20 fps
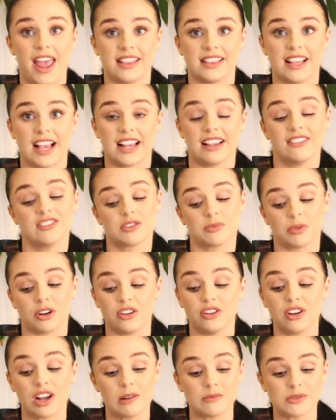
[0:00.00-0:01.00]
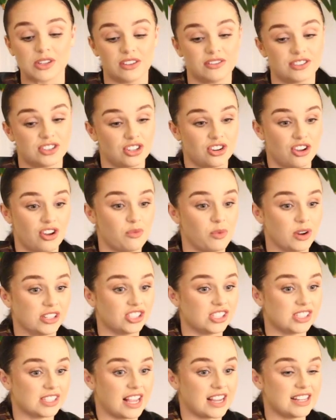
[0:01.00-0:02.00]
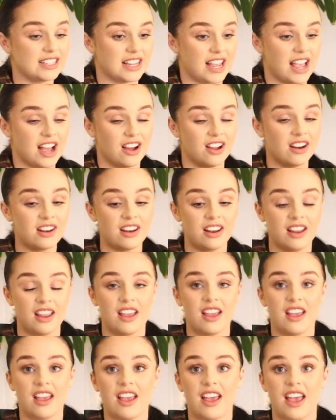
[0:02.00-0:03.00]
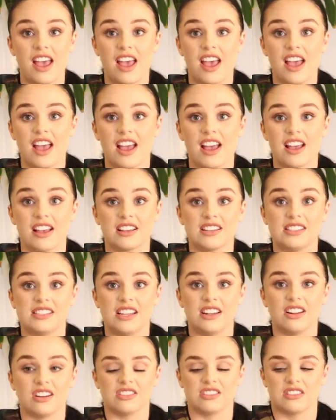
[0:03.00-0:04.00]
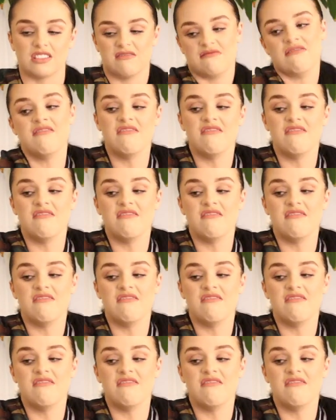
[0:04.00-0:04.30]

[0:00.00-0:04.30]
and like if Sprinkle comes over to her when she's laying down, Cedar goes